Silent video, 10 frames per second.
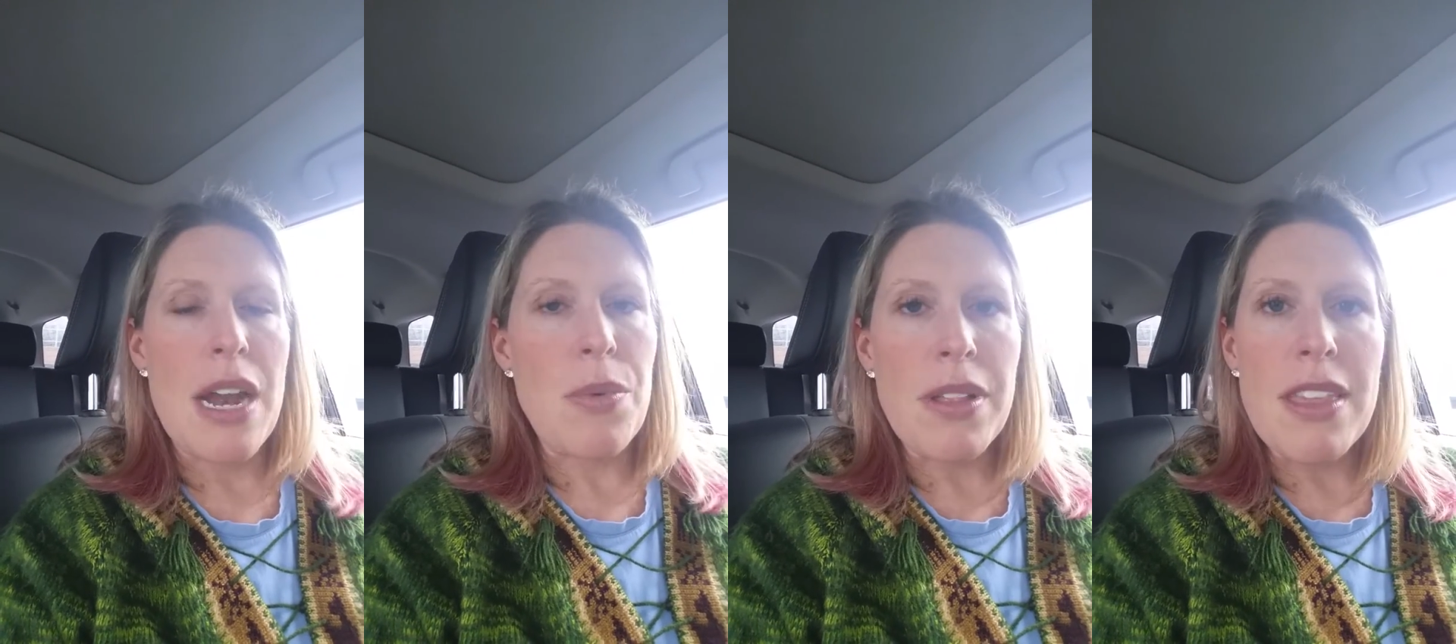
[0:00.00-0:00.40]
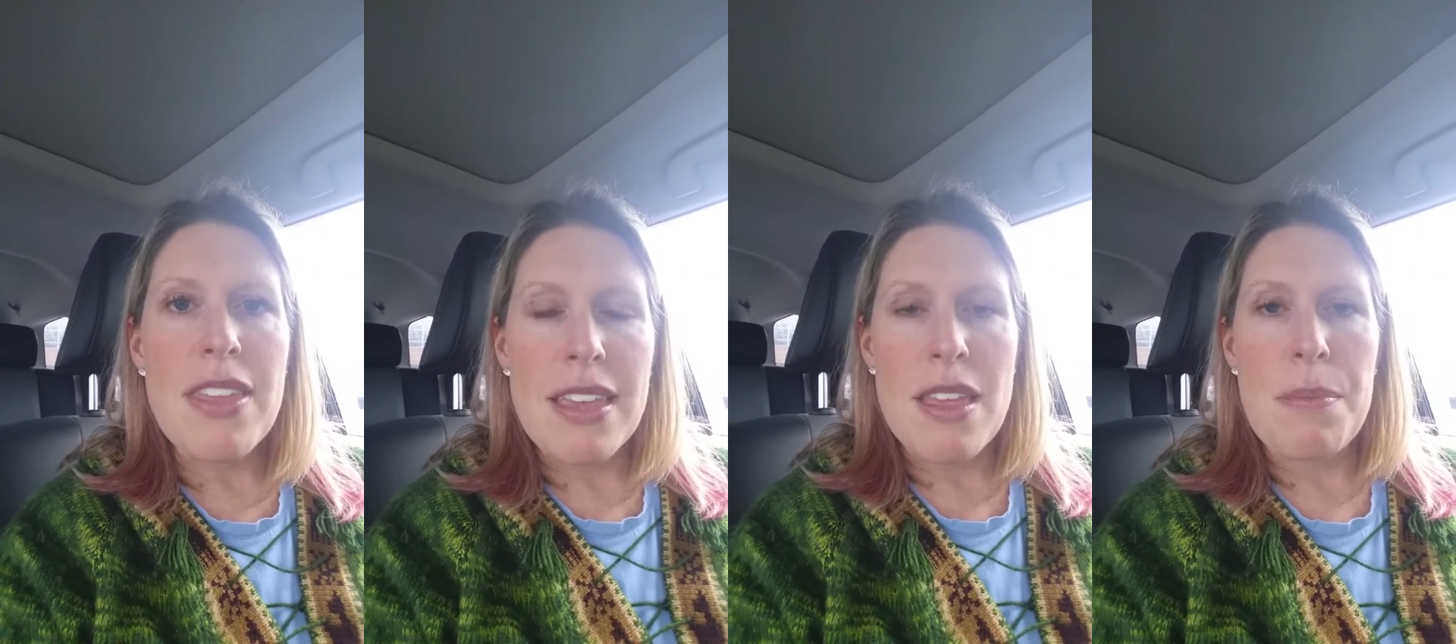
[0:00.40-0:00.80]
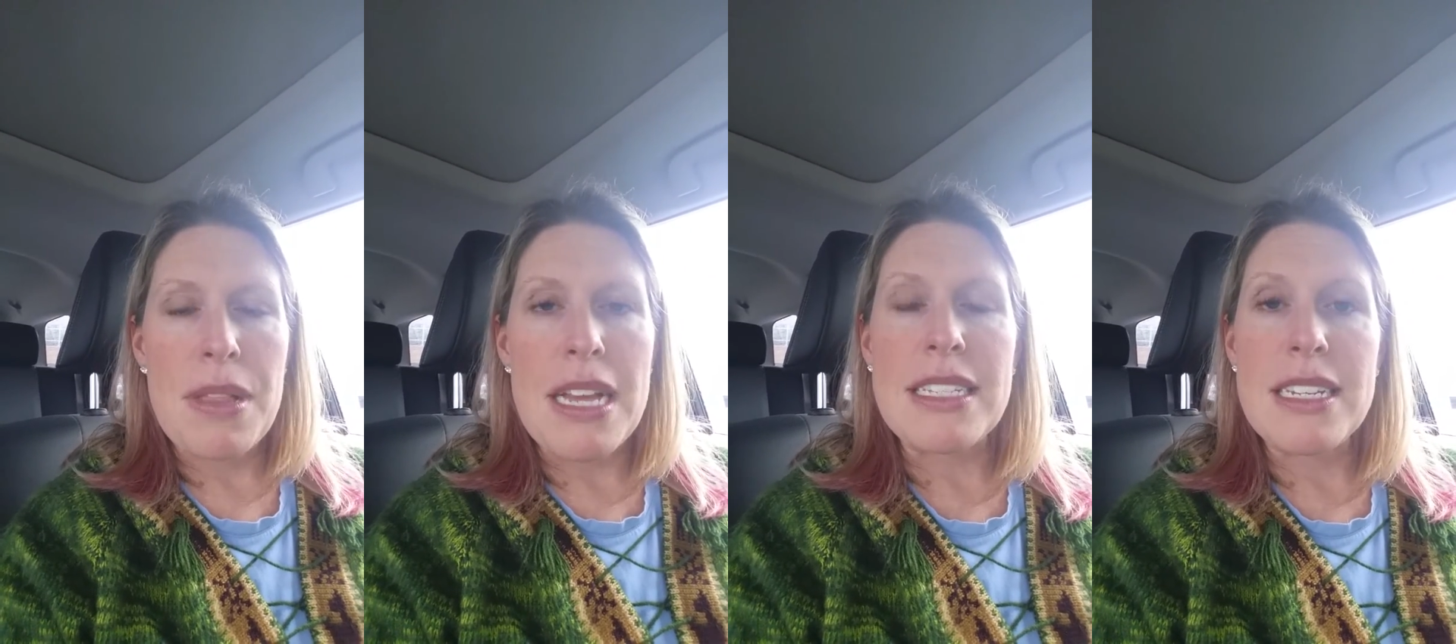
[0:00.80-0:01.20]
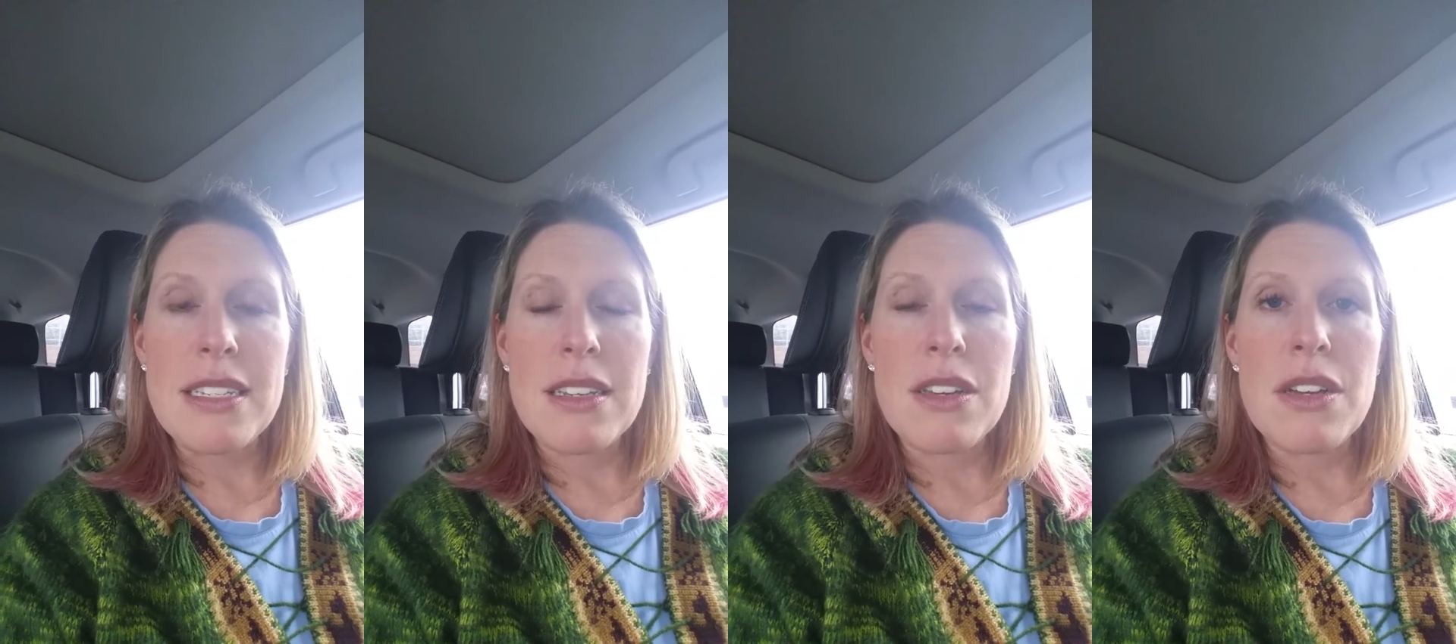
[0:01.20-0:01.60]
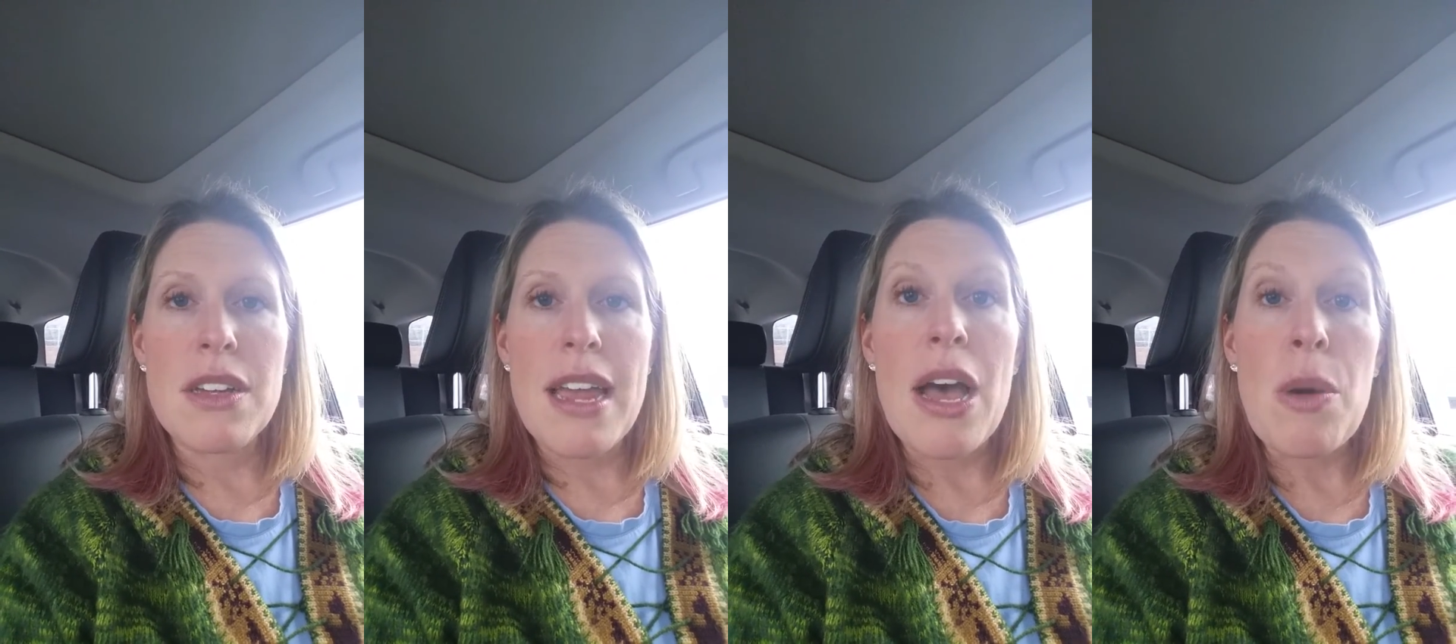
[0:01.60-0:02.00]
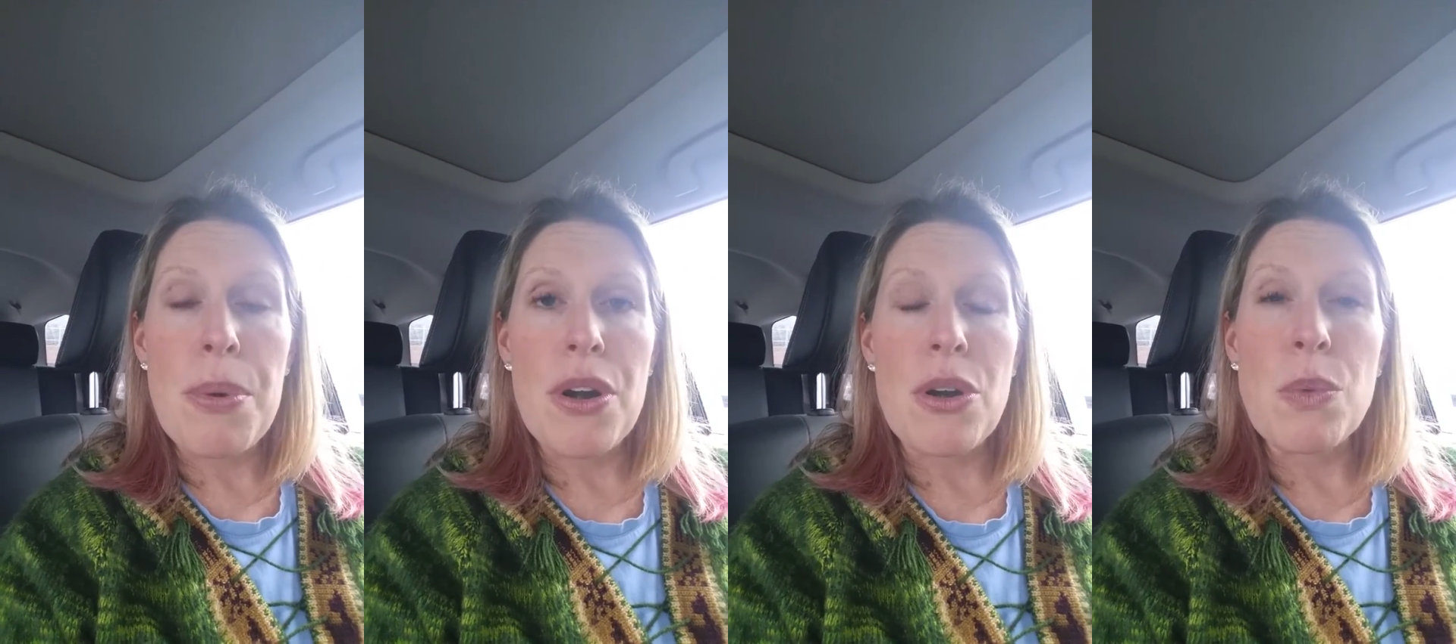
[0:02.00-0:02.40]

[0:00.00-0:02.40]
and I really think that Plexus could help her.